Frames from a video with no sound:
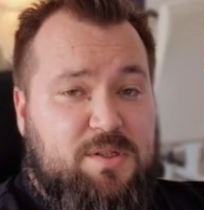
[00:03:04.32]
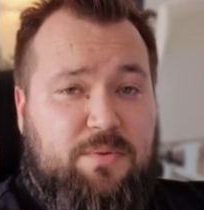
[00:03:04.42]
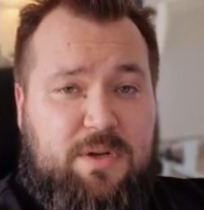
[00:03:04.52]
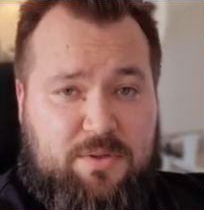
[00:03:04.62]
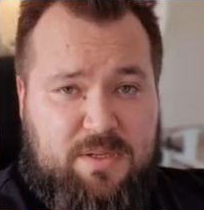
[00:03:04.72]

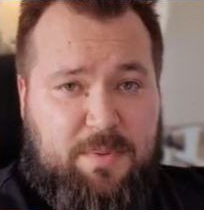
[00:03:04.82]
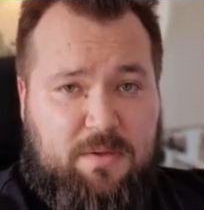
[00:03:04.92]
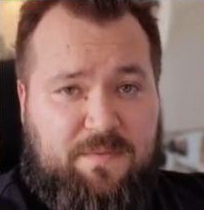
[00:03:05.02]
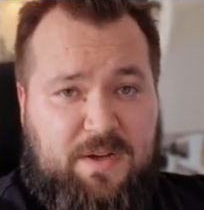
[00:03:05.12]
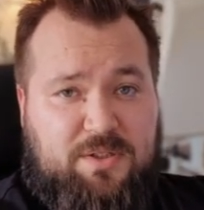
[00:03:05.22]
So in our
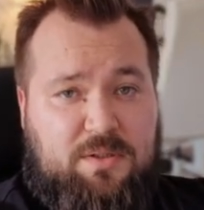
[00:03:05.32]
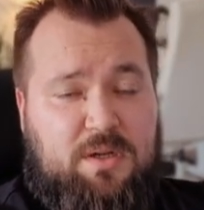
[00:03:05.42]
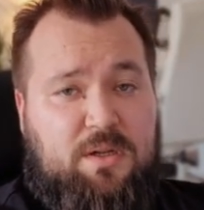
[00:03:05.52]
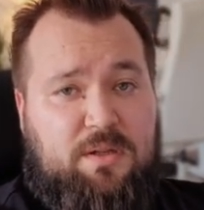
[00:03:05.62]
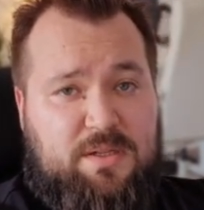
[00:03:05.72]
typical fashion,
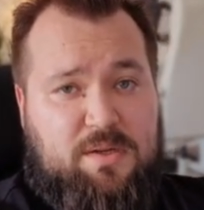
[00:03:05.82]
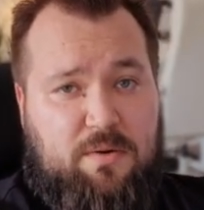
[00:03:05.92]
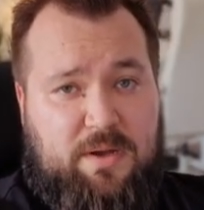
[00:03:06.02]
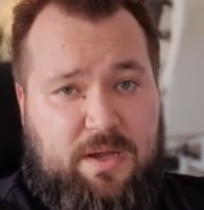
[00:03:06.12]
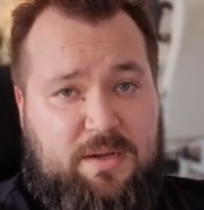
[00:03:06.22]
let's
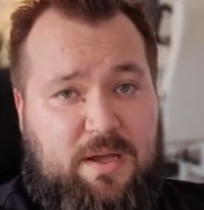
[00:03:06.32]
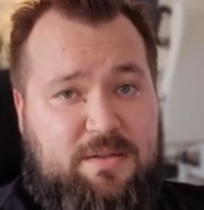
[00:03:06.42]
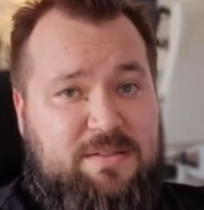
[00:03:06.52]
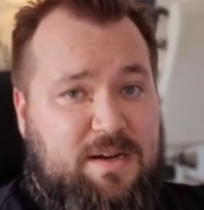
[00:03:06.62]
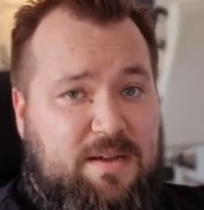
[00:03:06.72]
go ahead
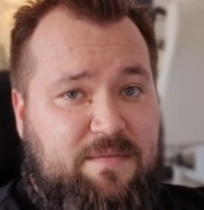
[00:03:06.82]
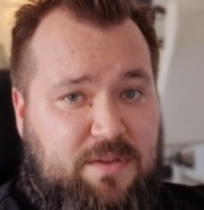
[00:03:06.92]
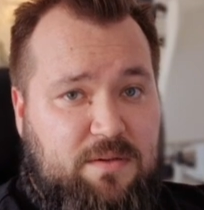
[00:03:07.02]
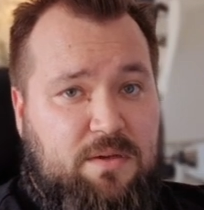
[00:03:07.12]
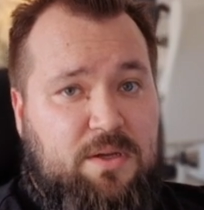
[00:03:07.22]
and
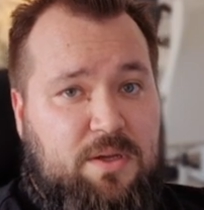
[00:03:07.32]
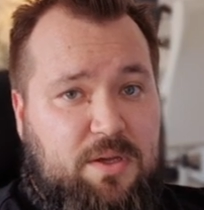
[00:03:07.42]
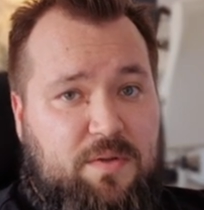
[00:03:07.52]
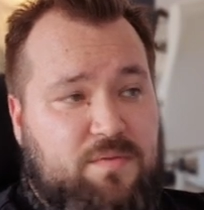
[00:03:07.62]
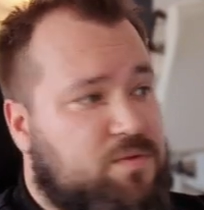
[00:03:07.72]
dive in
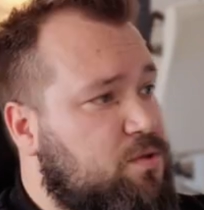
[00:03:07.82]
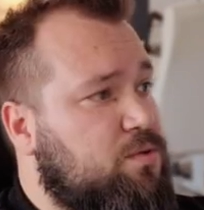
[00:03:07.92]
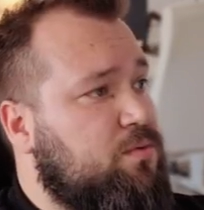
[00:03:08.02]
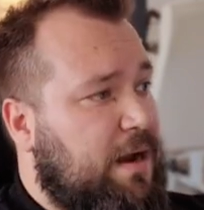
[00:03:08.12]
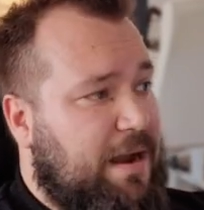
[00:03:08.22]

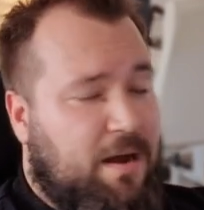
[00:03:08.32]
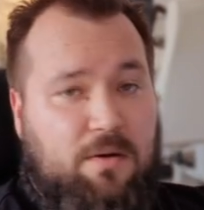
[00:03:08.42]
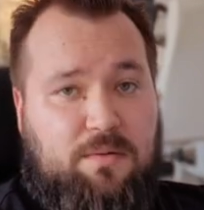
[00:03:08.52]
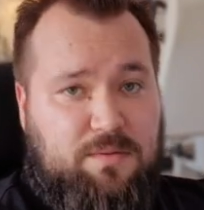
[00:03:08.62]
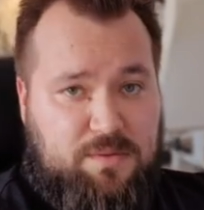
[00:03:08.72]
into
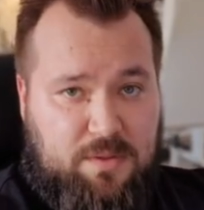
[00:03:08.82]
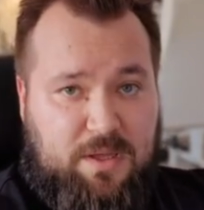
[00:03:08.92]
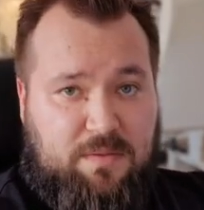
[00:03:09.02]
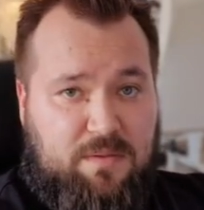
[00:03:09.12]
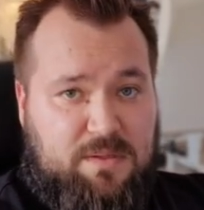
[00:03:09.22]
how to
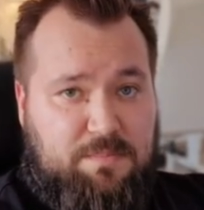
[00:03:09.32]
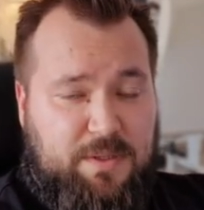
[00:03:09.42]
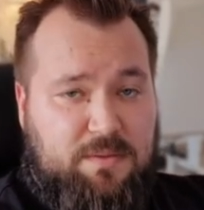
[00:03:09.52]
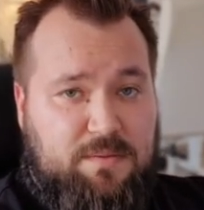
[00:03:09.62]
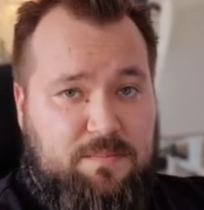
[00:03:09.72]
get this
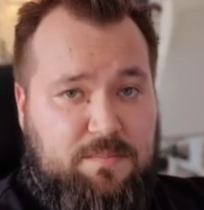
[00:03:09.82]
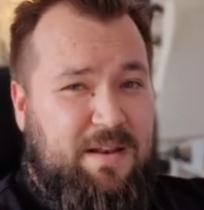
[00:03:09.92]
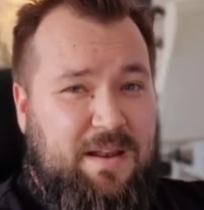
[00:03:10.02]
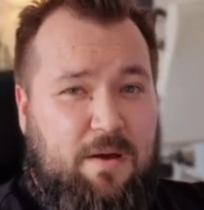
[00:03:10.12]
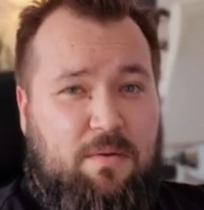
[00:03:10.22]
built.
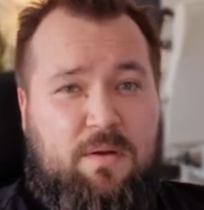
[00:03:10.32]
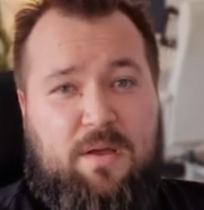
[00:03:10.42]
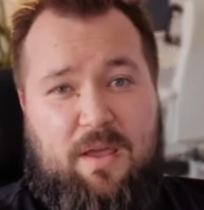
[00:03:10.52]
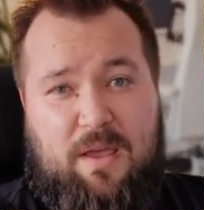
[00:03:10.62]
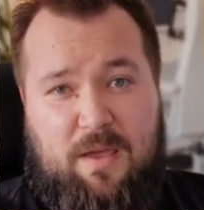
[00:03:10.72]
Now,
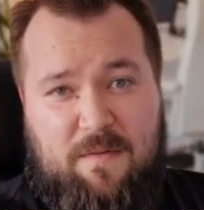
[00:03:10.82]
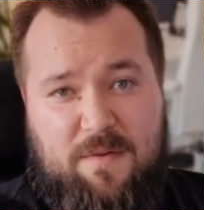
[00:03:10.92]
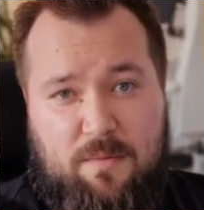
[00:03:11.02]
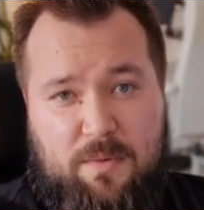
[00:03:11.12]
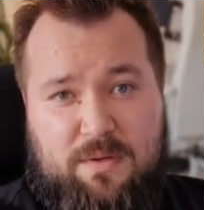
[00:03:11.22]

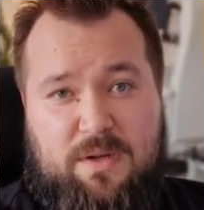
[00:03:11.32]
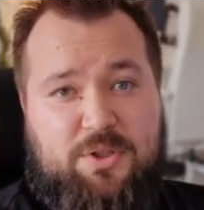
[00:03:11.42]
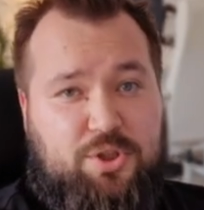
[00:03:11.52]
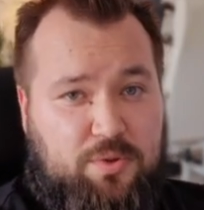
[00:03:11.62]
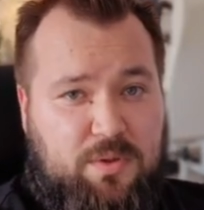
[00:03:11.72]
if you want
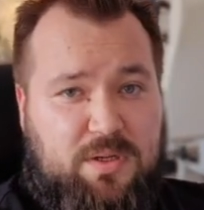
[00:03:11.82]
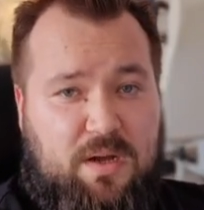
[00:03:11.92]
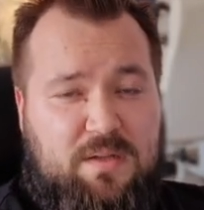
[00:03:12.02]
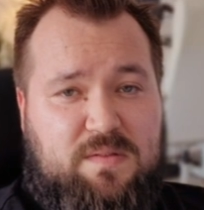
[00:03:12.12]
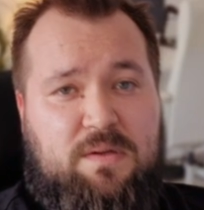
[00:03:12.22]
a
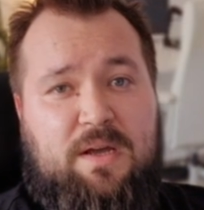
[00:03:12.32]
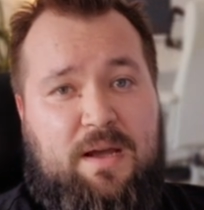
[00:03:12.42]
shortcut,